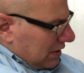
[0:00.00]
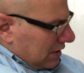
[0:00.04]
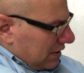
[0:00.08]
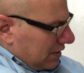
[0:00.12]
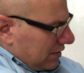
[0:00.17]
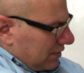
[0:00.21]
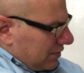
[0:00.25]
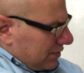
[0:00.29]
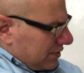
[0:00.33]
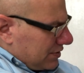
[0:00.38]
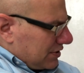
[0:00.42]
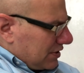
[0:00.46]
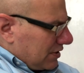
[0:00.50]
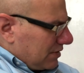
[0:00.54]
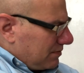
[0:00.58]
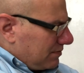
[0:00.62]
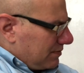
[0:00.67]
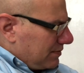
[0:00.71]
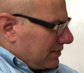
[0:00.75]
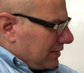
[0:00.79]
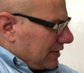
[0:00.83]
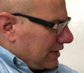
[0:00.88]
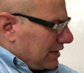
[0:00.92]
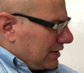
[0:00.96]
Here's
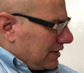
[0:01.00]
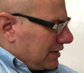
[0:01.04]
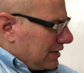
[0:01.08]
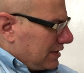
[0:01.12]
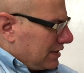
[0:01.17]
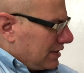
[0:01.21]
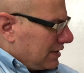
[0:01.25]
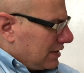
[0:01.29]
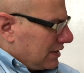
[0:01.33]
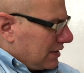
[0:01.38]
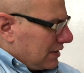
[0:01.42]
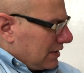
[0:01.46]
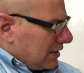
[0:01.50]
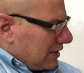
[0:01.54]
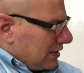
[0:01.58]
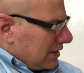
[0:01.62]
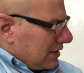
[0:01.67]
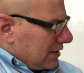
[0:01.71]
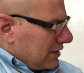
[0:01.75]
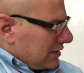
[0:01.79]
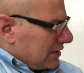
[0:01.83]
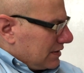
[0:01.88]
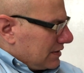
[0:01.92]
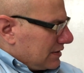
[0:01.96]
some
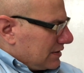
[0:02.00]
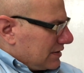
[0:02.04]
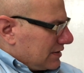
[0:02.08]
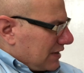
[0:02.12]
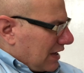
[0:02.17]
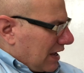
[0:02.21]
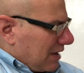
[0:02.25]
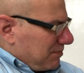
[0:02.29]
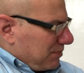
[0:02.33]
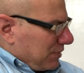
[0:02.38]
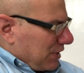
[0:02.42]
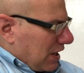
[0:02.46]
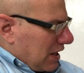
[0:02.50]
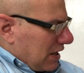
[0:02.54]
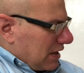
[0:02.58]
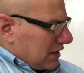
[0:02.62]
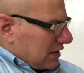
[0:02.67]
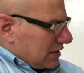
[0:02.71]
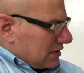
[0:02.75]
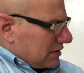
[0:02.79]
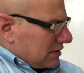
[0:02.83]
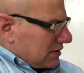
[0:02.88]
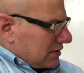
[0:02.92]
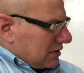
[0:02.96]
stat
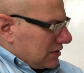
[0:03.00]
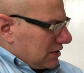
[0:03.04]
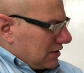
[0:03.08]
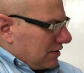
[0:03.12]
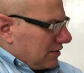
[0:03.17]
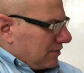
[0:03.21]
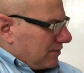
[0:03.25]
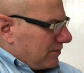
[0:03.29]
blocks.